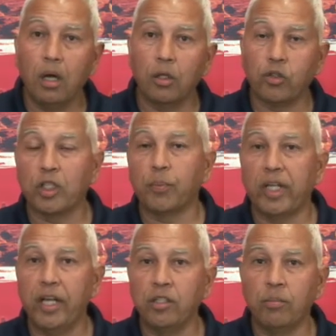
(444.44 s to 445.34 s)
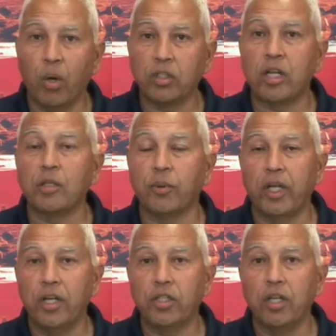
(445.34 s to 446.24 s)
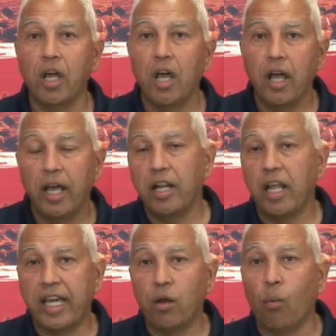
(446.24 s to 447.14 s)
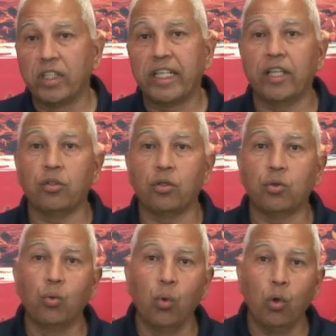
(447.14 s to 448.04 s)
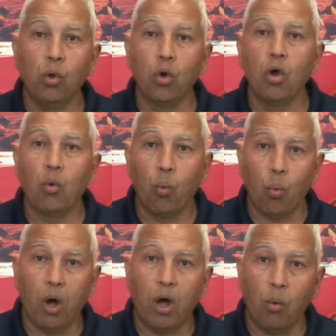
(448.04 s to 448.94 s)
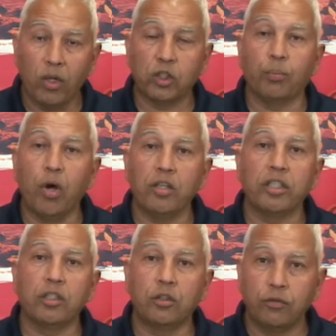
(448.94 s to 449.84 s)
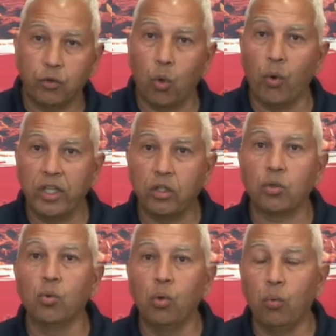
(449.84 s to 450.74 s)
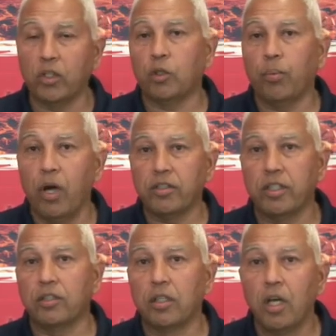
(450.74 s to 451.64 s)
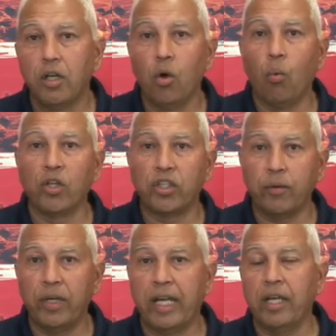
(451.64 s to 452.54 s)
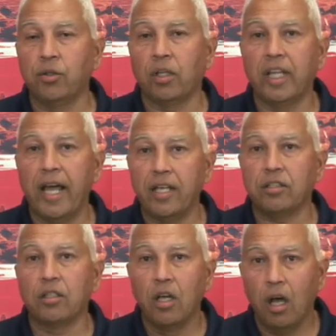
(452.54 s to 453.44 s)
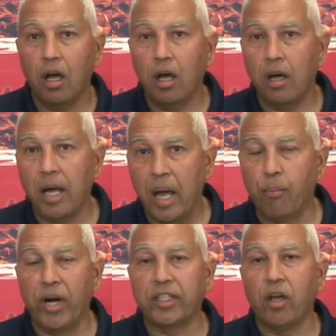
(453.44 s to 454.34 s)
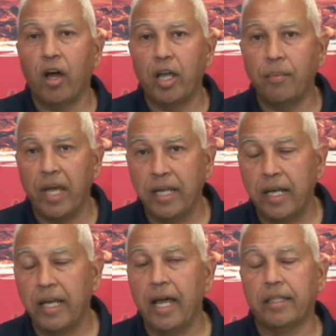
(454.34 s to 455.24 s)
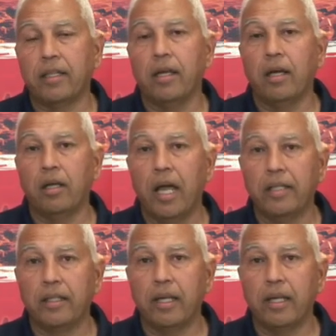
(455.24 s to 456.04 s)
transportation, bus transportation. And then again, once they get to the school, what's the process to go into school? What's the process once you get into class at break time and at